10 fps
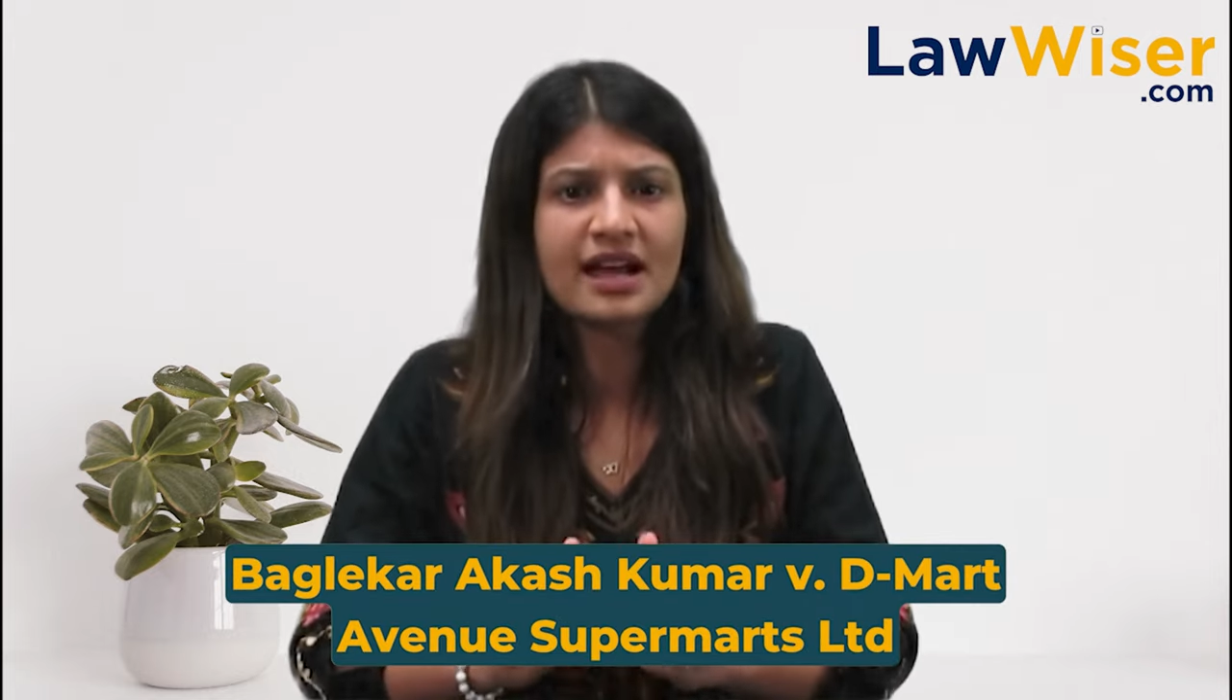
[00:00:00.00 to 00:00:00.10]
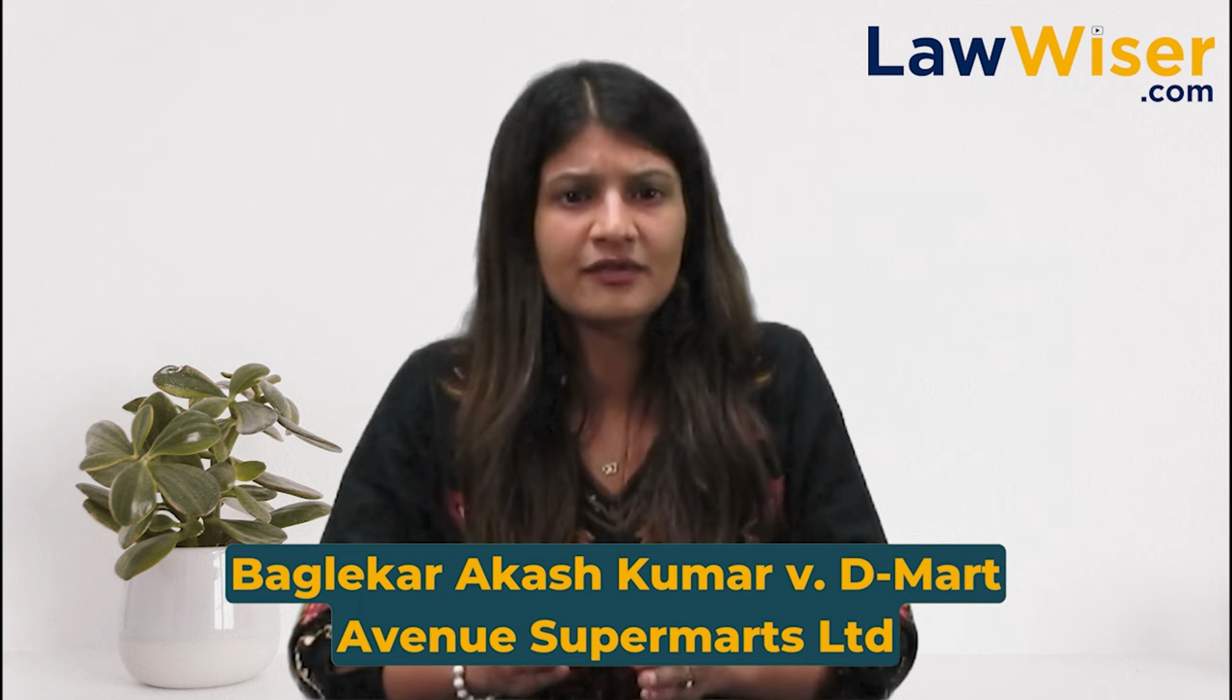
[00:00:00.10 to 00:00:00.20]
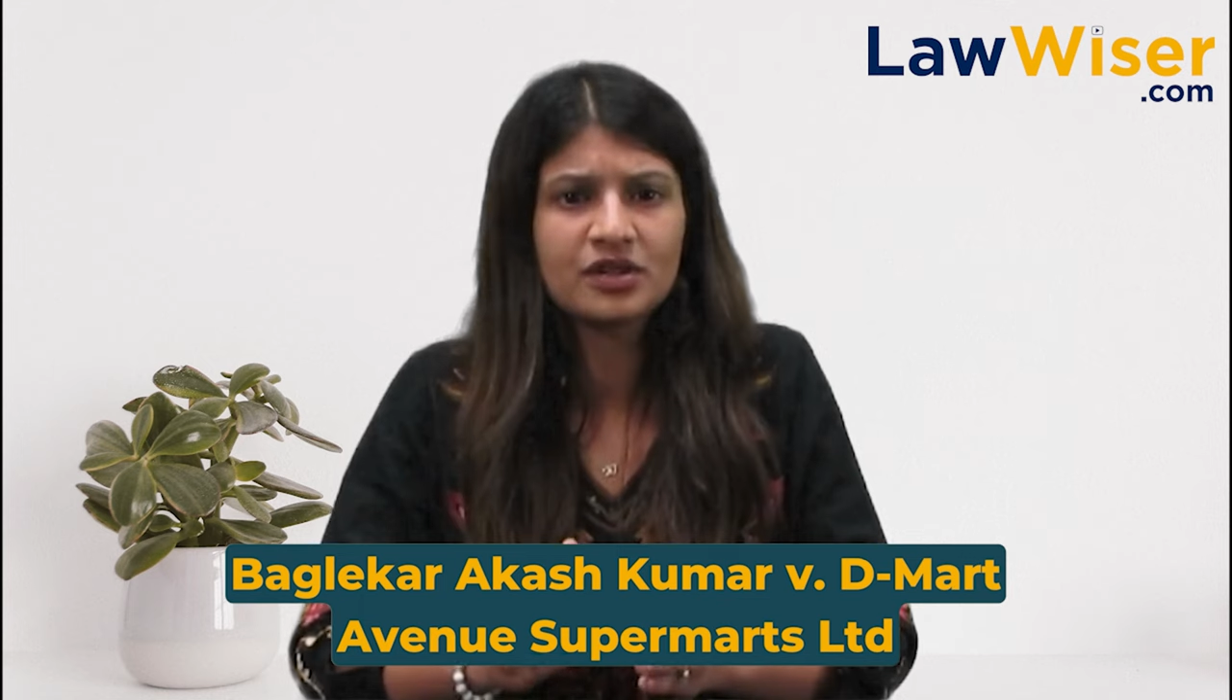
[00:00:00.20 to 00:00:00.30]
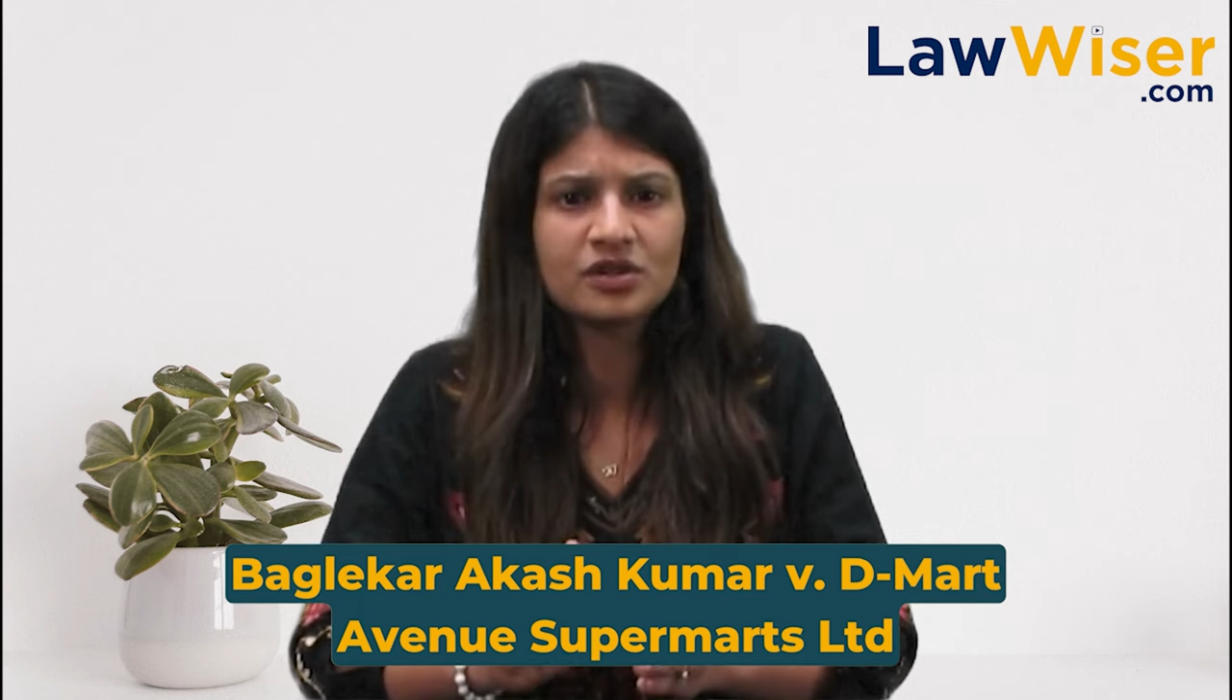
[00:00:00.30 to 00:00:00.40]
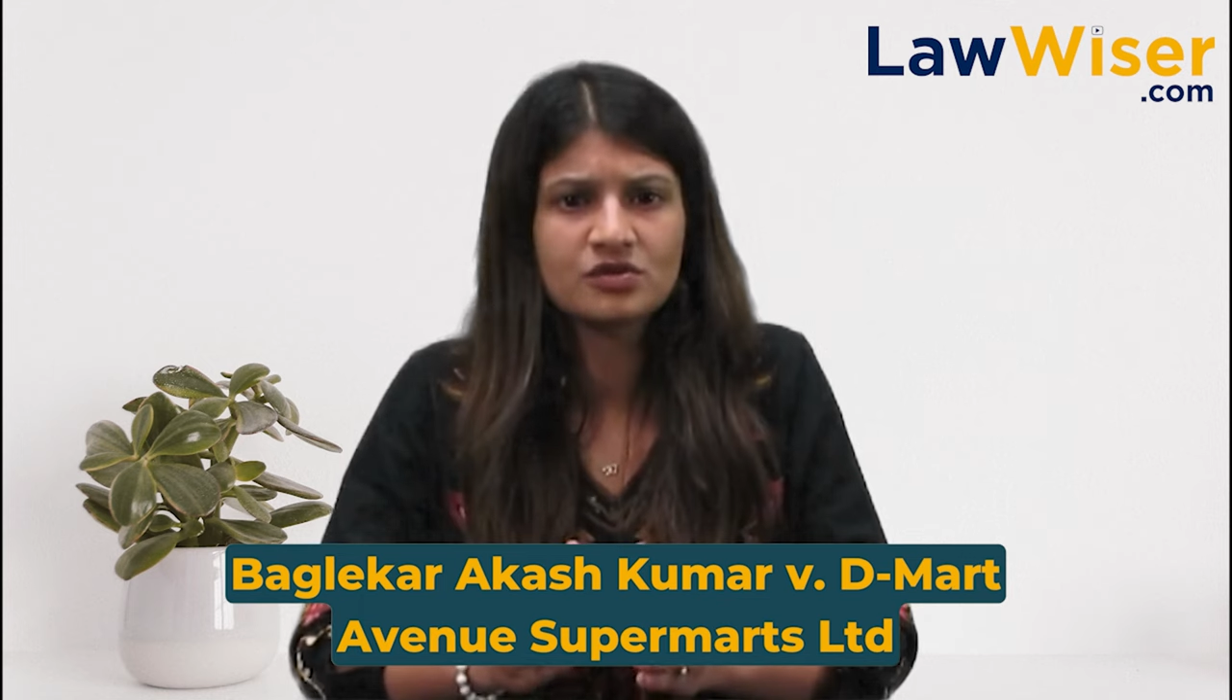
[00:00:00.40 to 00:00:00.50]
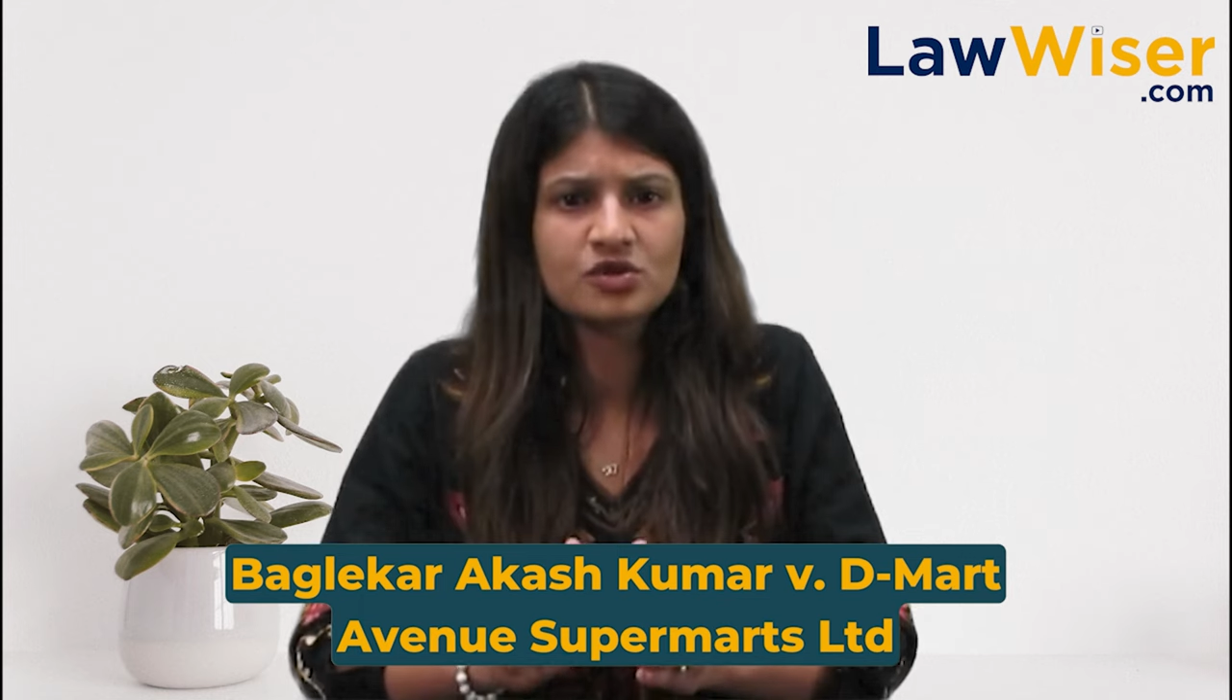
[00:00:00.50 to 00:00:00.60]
Avenue